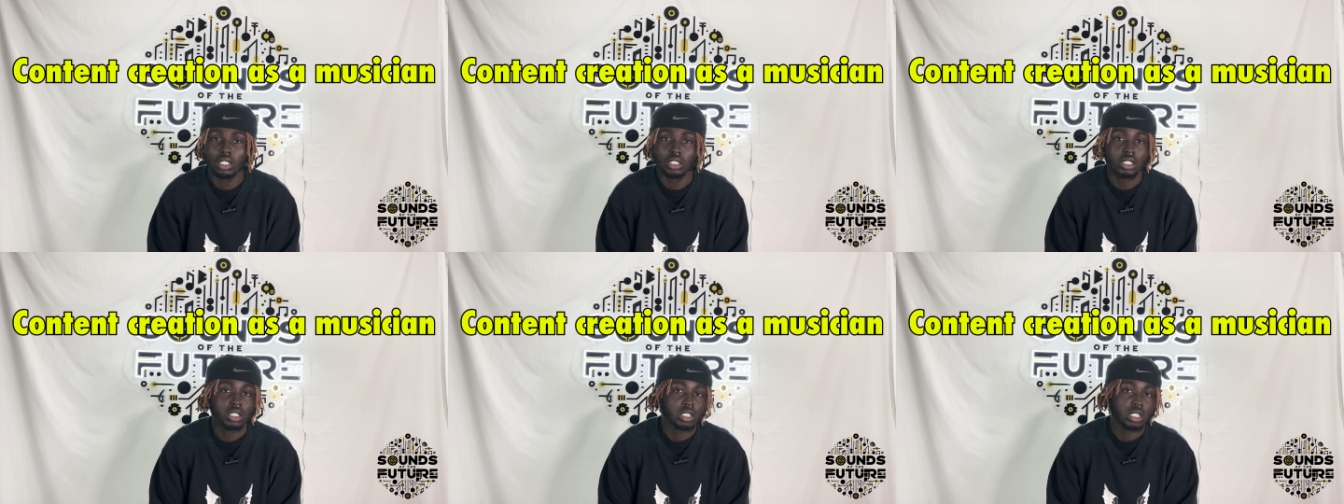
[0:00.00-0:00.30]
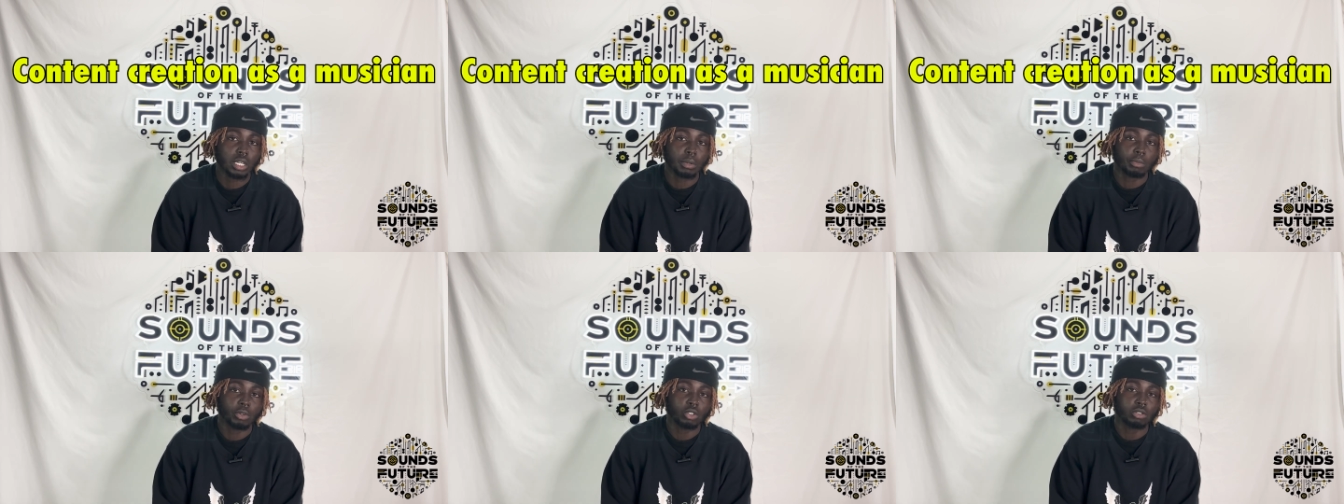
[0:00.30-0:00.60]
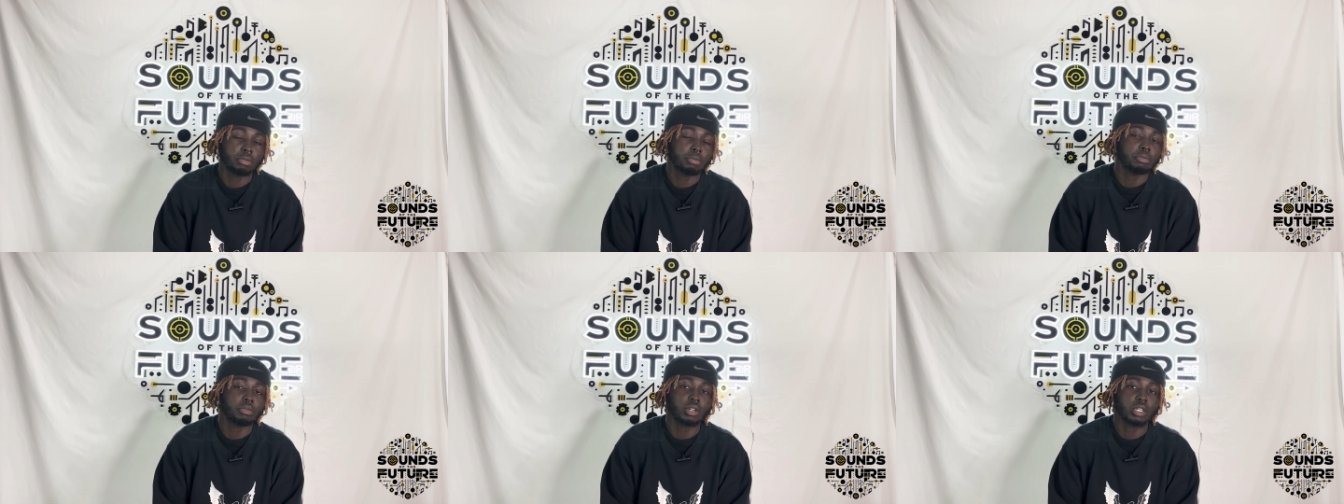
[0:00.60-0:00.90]
It's just that
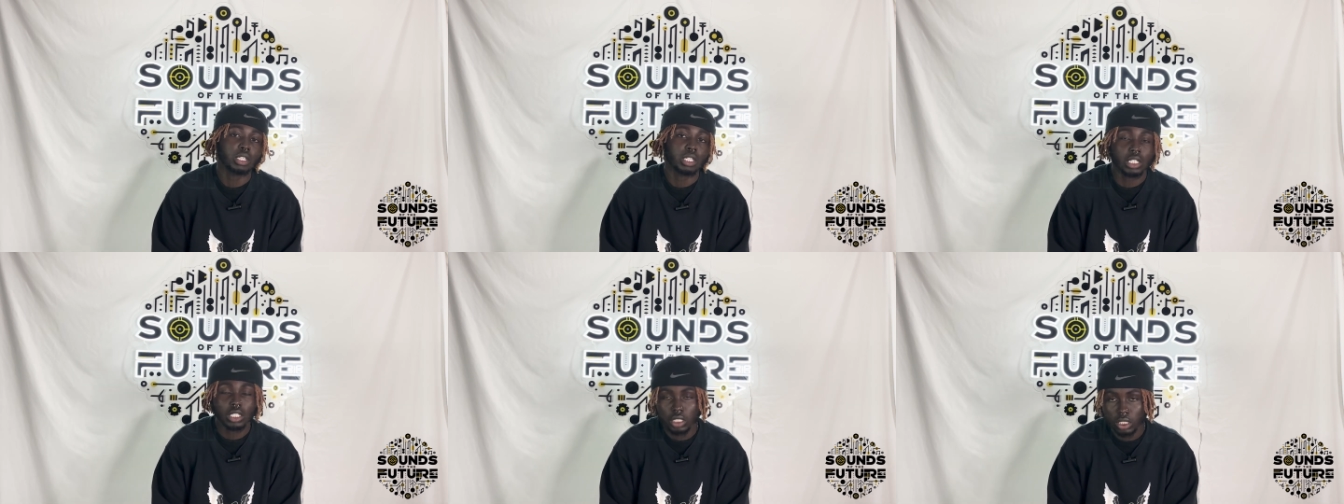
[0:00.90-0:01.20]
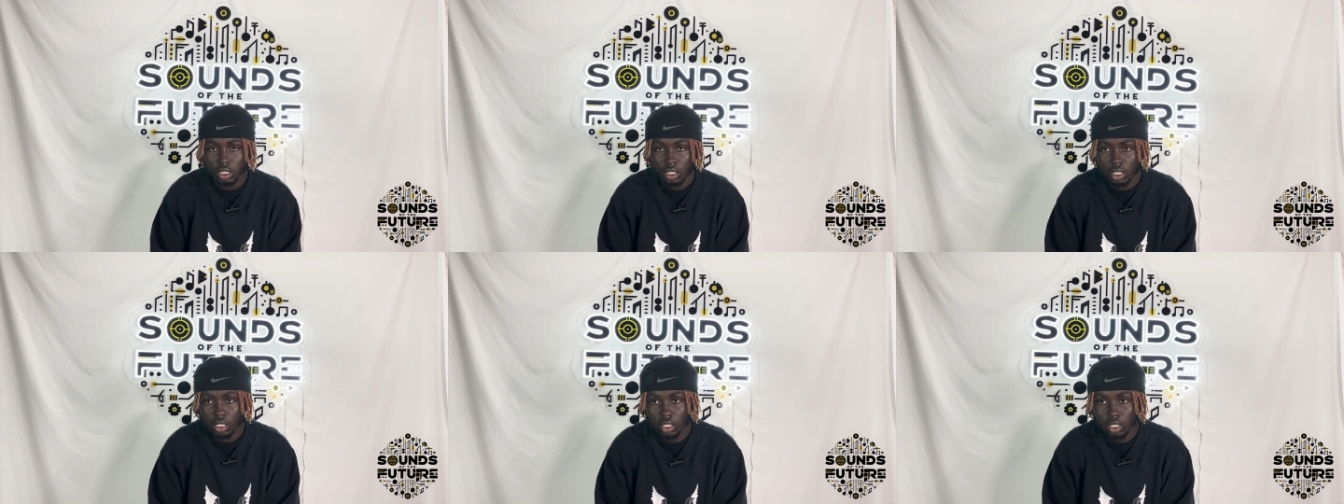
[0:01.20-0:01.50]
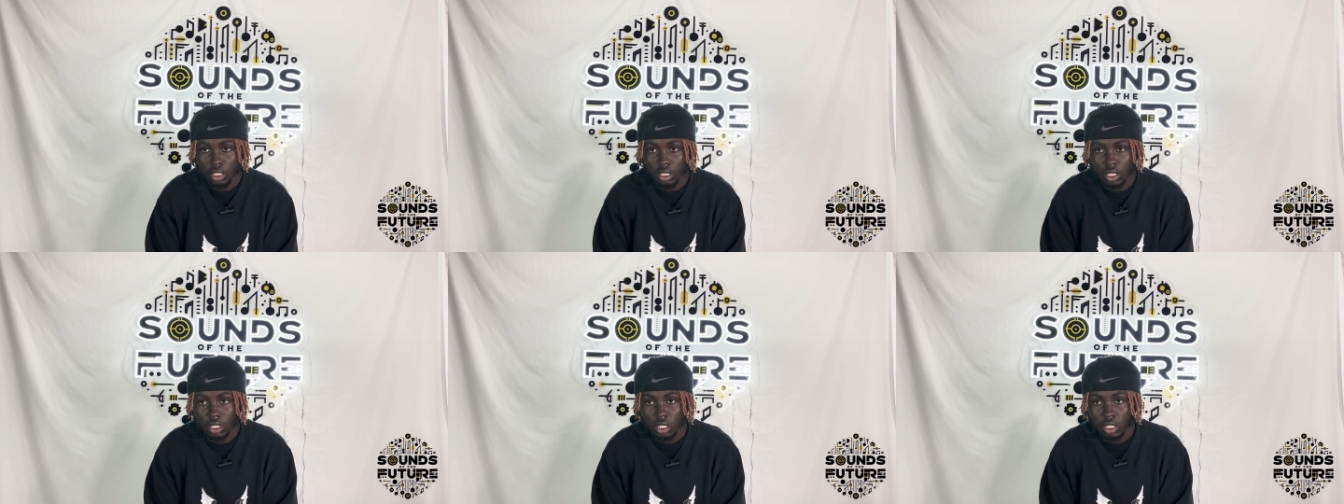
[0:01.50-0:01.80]
most people are lazy
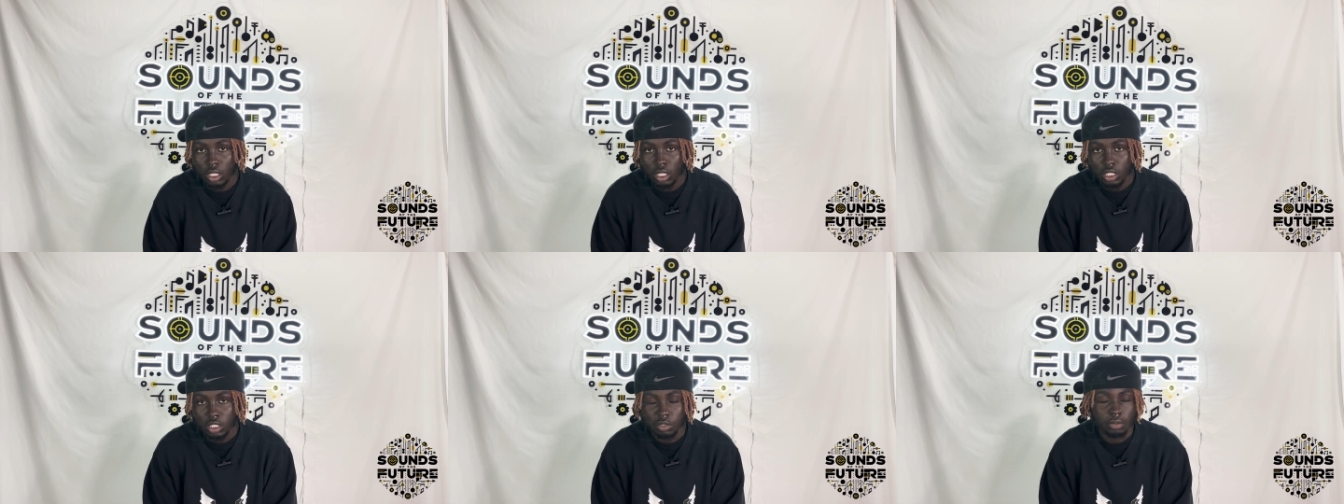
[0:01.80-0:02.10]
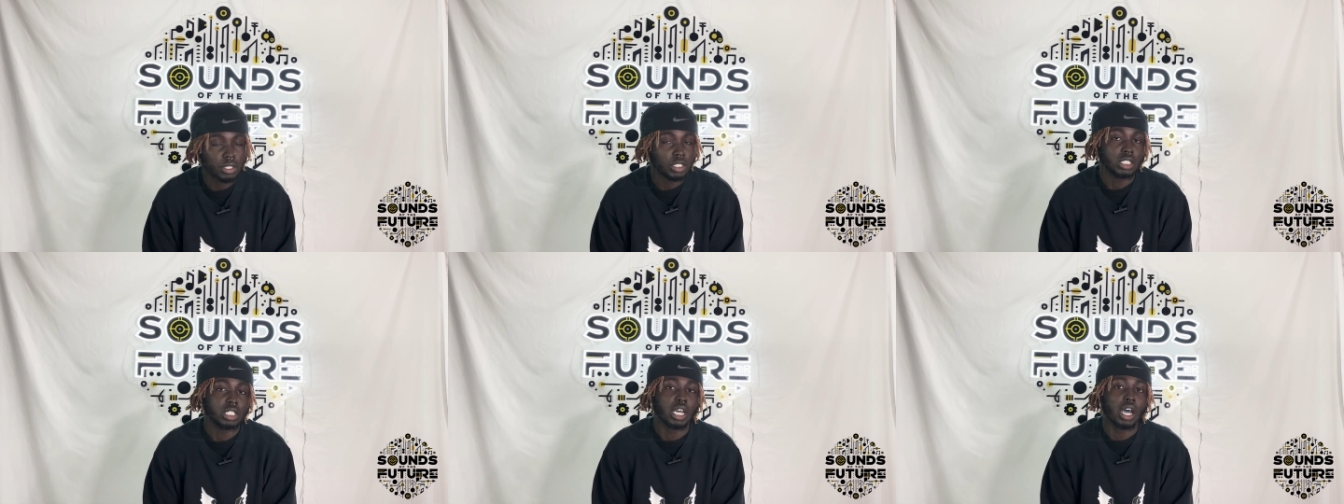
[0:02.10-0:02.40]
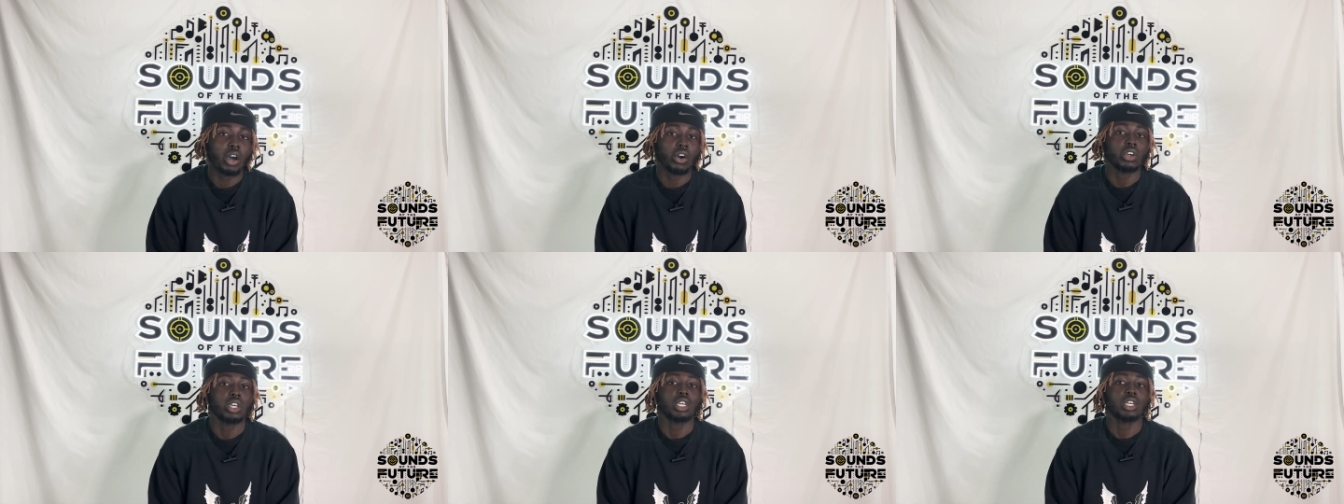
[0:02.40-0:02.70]
especially
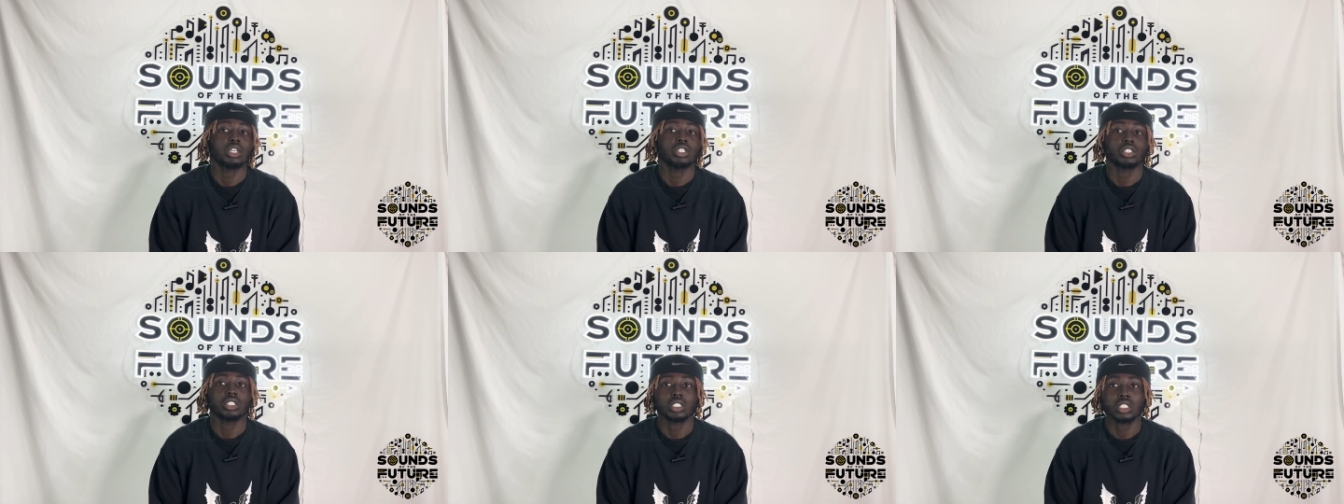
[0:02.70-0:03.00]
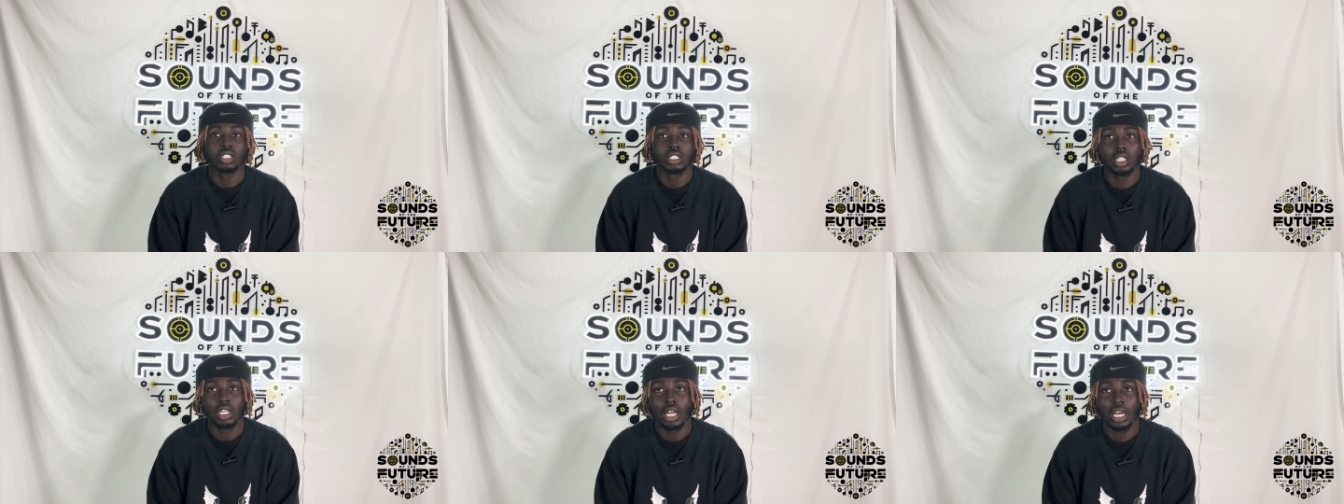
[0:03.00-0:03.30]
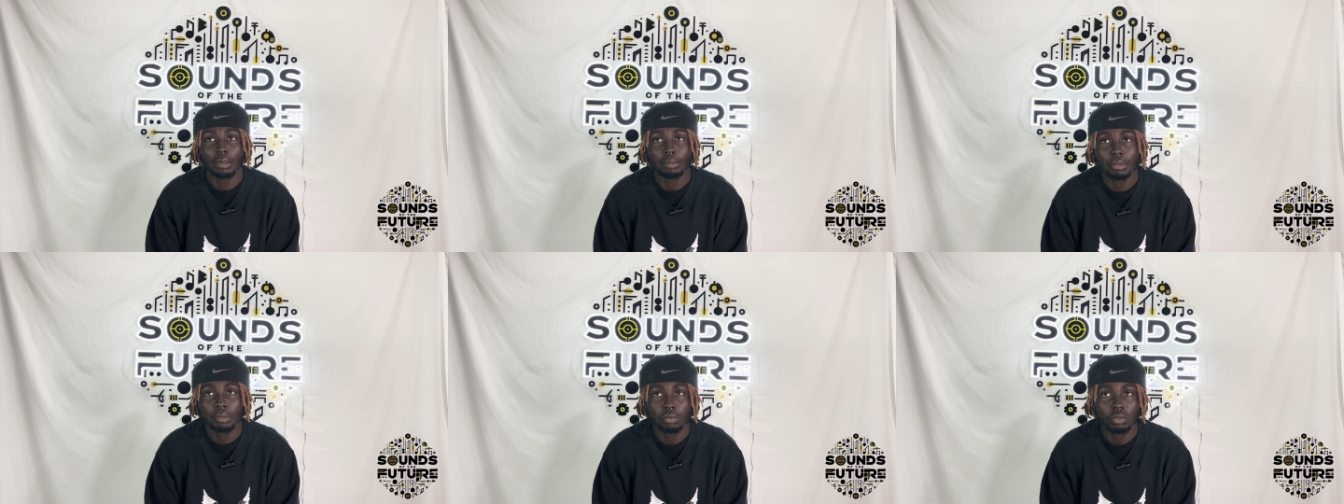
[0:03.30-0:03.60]
out here, just because a
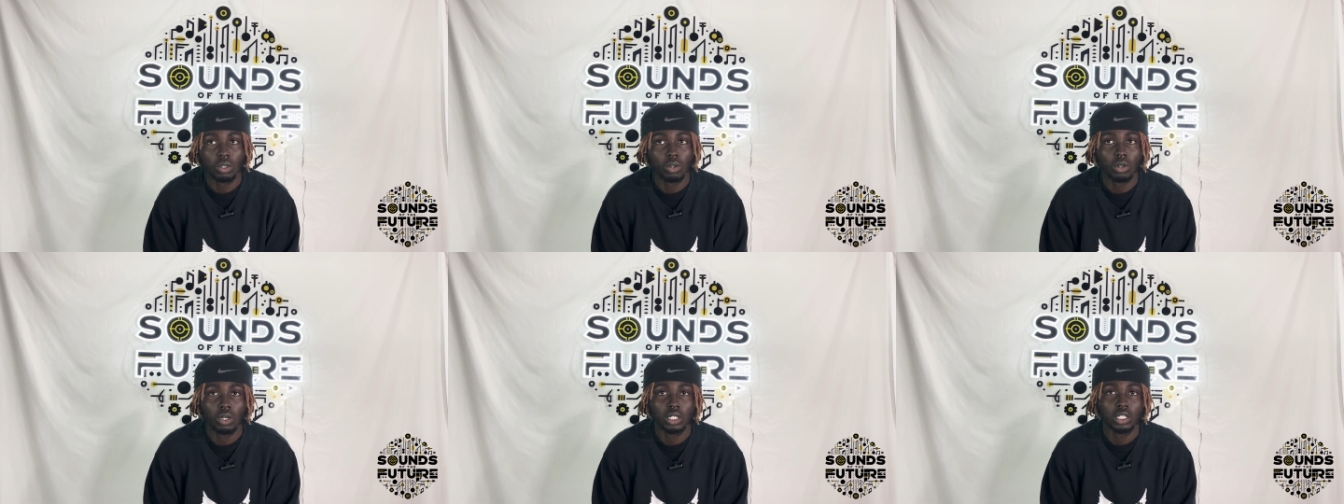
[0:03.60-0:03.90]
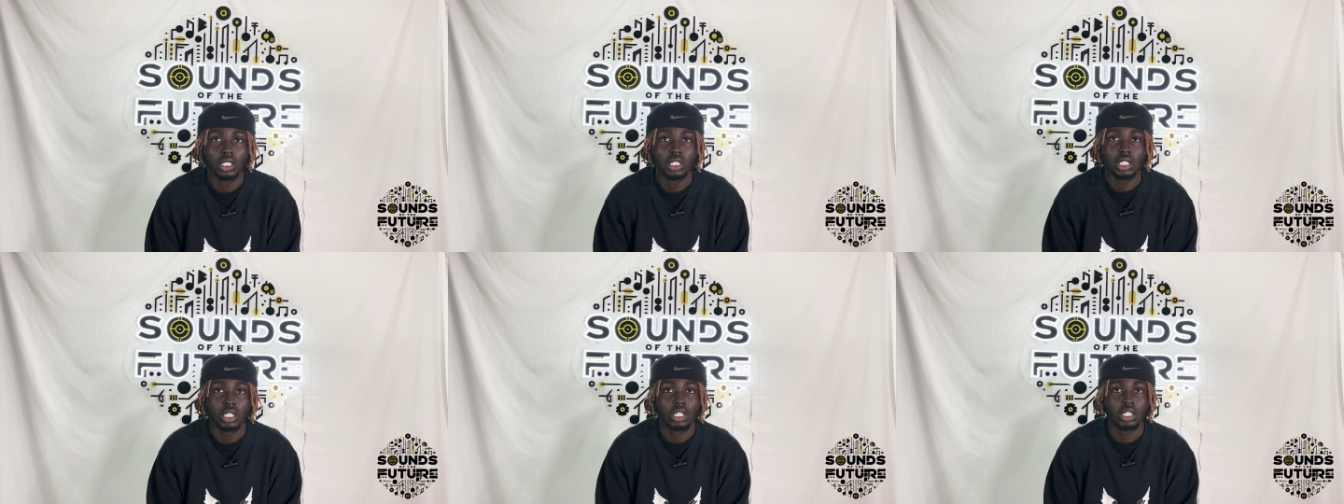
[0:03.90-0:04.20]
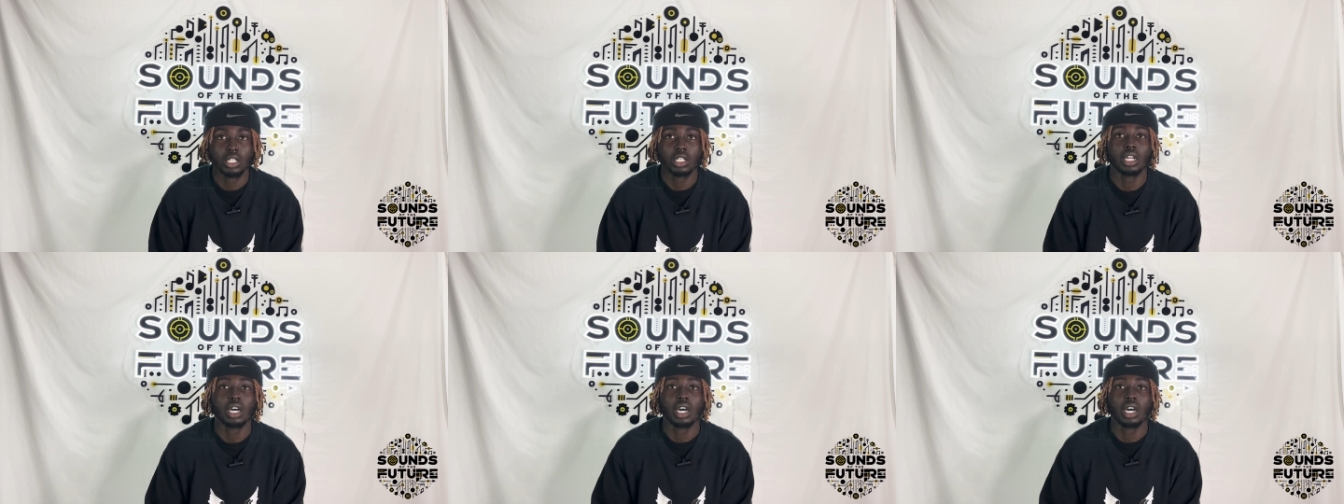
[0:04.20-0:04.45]
lot of people don't under, they're